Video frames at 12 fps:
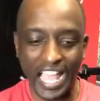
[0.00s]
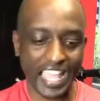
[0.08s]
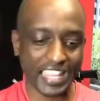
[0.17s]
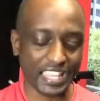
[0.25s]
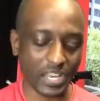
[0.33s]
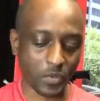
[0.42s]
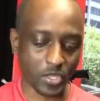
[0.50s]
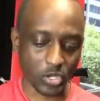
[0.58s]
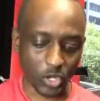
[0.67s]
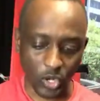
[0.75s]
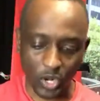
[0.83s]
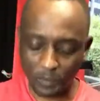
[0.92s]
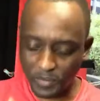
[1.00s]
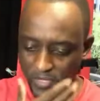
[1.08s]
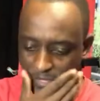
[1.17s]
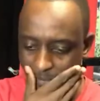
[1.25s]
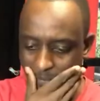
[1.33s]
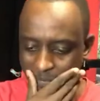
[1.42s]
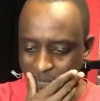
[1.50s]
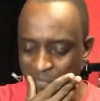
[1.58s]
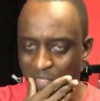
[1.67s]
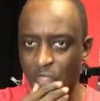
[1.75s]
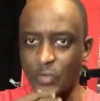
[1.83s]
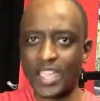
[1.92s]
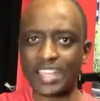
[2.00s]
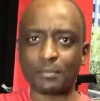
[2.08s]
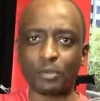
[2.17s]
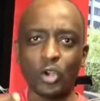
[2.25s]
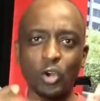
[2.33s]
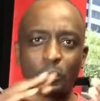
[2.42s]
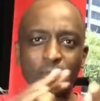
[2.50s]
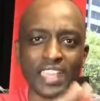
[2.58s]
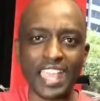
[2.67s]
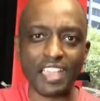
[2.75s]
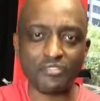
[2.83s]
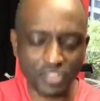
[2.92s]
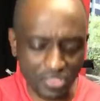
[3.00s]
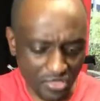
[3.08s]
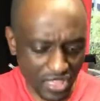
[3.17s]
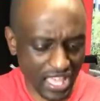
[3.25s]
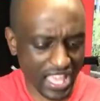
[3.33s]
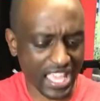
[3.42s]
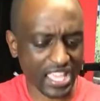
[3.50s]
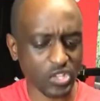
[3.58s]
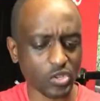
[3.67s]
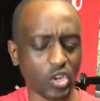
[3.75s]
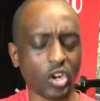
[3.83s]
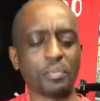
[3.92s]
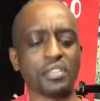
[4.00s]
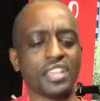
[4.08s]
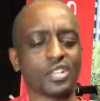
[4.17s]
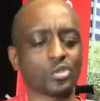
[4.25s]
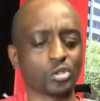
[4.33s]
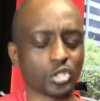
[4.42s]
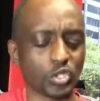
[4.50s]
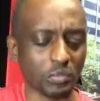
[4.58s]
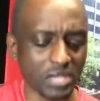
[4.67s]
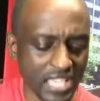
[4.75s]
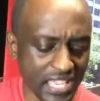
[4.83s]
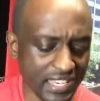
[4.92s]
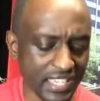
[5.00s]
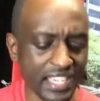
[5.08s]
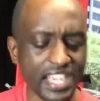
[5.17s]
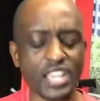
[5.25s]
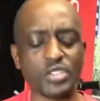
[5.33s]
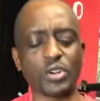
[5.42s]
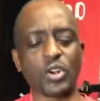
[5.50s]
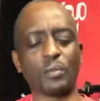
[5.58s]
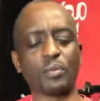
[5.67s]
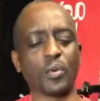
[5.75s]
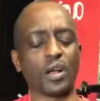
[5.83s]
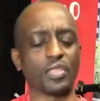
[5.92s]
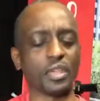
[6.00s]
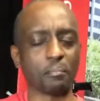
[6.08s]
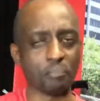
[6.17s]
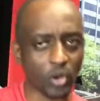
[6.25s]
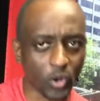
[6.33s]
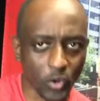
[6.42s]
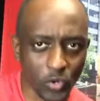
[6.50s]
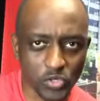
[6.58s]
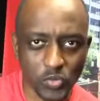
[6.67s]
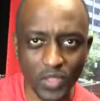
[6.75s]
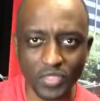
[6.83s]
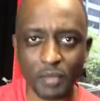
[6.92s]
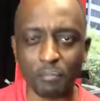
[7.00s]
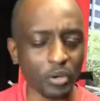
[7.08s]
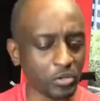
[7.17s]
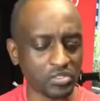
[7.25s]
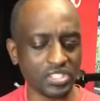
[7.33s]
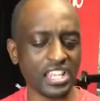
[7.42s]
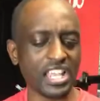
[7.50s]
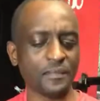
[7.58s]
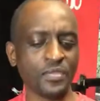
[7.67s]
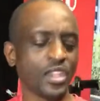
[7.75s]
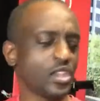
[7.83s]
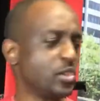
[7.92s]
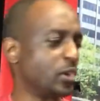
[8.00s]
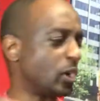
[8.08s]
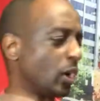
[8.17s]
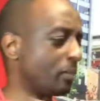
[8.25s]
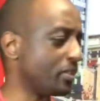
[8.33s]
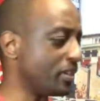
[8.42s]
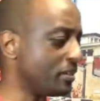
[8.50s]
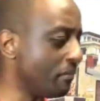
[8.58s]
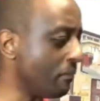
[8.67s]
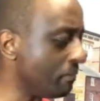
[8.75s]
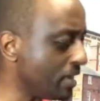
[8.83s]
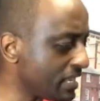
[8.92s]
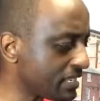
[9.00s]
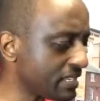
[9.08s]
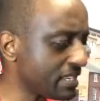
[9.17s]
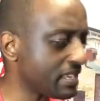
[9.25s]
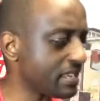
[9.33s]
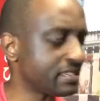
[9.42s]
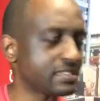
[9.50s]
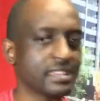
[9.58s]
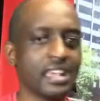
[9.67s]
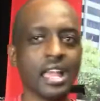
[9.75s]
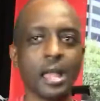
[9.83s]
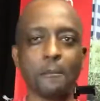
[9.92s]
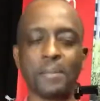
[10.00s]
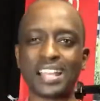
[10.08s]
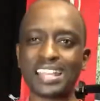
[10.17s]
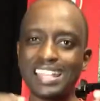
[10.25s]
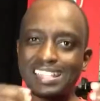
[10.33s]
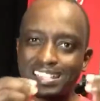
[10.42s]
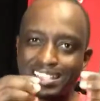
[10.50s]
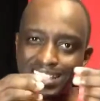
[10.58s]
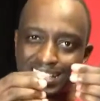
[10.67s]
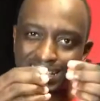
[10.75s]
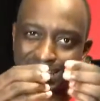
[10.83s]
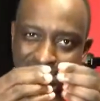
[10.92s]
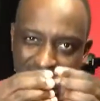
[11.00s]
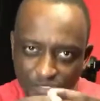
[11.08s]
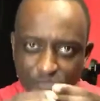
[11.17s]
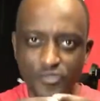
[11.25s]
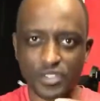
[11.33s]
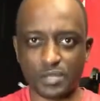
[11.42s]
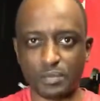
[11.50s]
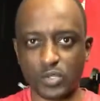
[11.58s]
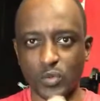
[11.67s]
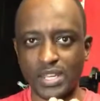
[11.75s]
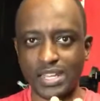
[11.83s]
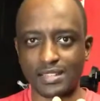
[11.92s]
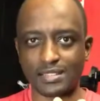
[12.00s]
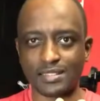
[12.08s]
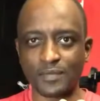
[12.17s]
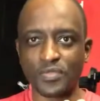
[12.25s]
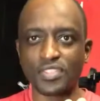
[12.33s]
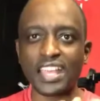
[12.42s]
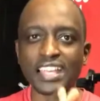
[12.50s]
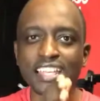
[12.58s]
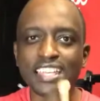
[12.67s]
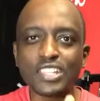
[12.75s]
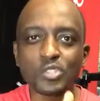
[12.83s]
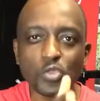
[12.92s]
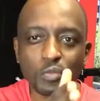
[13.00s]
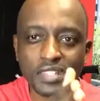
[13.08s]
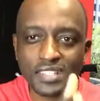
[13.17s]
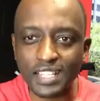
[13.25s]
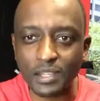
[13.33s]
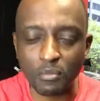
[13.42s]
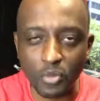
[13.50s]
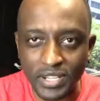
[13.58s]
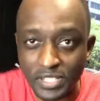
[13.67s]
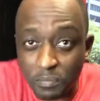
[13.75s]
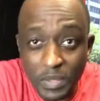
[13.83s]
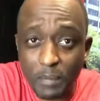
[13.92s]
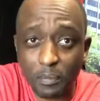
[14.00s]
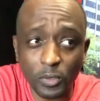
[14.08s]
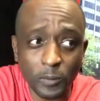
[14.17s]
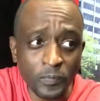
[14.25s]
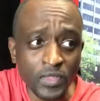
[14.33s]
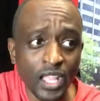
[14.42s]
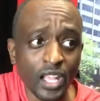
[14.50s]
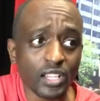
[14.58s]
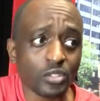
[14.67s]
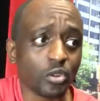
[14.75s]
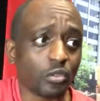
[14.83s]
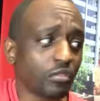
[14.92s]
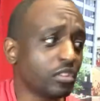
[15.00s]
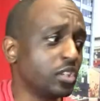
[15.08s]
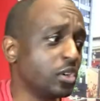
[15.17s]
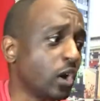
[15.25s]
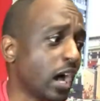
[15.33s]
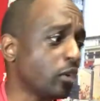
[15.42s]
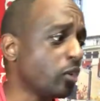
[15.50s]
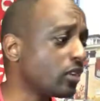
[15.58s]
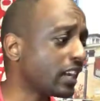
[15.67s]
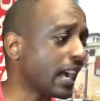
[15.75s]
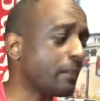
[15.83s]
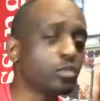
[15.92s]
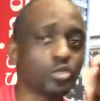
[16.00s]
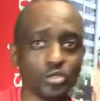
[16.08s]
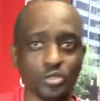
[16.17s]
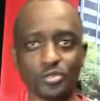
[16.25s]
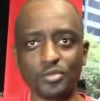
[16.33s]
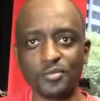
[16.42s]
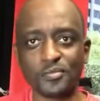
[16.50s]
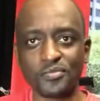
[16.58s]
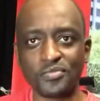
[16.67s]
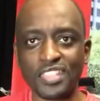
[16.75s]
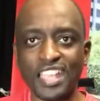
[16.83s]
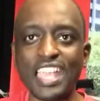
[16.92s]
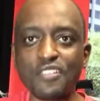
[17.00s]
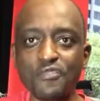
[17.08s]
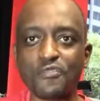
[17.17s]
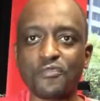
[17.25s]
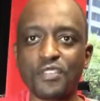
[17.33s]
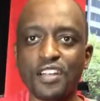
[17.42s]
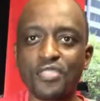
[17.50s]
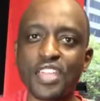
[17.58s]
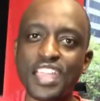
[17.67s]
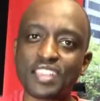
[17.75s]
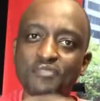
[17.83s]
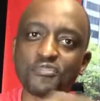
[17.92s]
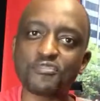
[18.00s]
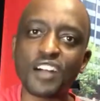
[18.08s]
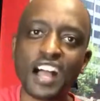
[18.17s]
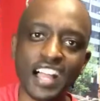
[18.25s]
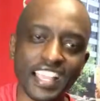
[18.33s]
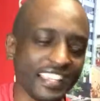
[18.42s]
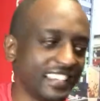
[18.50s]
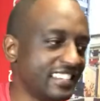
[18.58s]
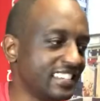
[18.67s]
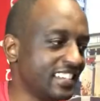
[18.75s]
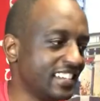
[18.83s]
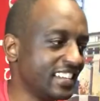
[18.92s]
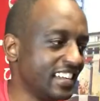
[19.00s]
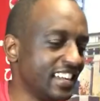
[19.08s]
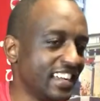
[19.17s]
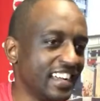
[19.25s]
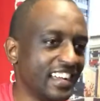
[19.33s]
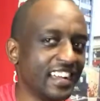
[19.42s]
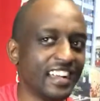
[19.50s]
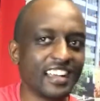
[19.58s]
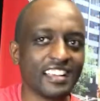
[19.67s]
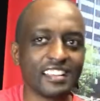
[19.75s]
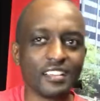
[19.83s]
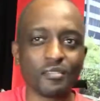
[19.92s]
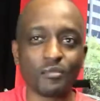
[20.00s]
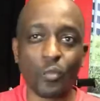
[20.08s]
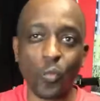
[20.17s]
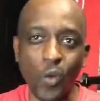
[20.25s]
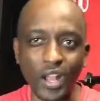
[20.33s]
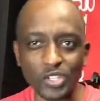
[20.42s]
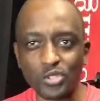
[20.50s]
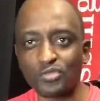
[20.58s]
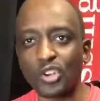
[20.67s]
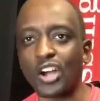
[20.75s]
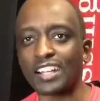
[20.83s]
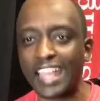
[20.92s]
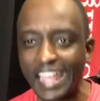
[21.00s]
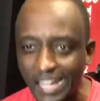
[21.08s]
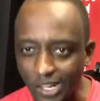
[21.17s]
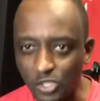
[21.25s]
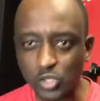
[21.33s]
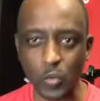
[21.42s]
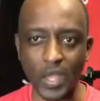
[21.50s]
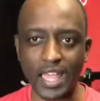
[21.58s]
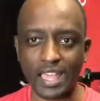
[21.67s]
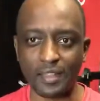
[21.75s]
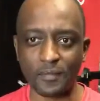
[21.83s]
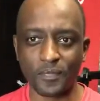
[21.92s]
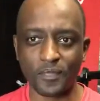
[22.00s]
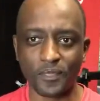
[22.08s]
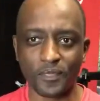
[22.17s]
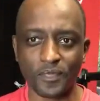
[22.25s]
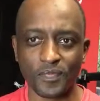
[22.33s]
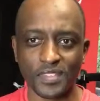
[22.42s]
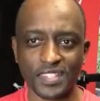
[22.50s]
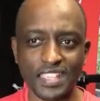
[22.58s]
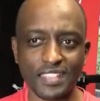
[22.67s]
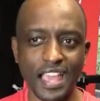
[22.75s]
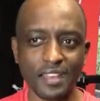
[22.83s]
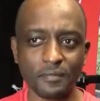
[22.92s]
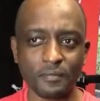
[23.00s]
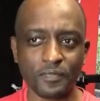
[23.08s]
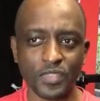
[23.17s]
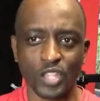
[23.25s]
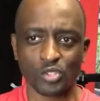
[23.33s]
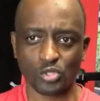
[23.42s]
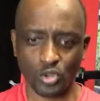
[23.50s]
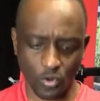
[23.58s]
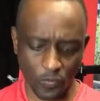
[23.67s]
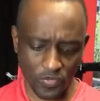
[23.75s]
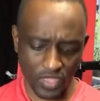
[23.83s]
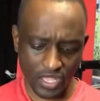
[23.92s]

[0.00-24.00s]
And then when you copy them, you end up copying everything. You copy their social media, you copy what they post, what they're posting, you copy their business. But it's the difference between us that needs to be celebrated. People, are not going to come to you if they can find what you've got elsewhere. See that? So,